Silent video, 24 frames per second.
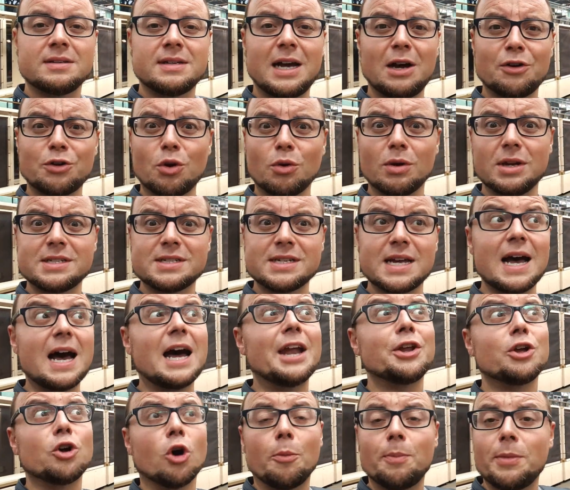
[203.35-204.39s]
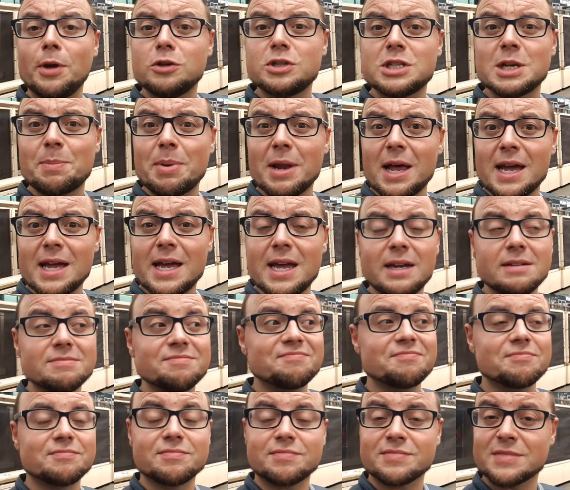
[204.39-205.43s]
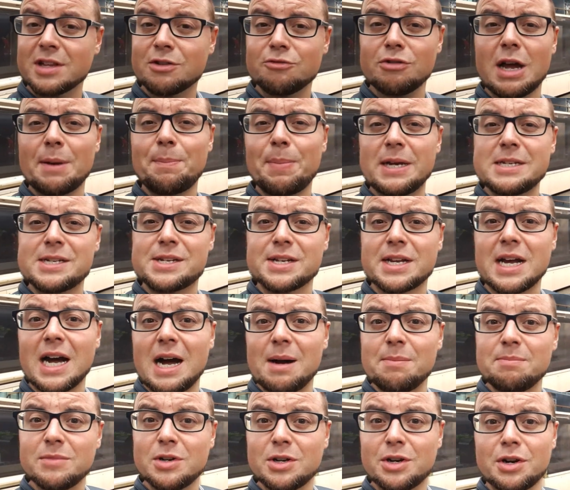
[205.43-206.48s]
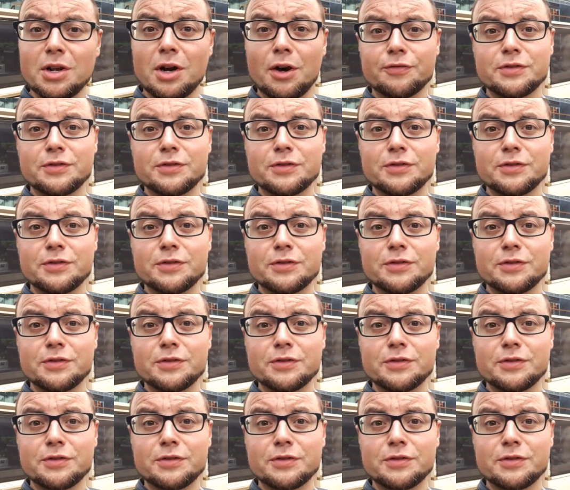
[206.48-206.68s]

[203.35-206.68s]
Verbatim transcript: How cool is that? And you've got music playing. Great place to come for an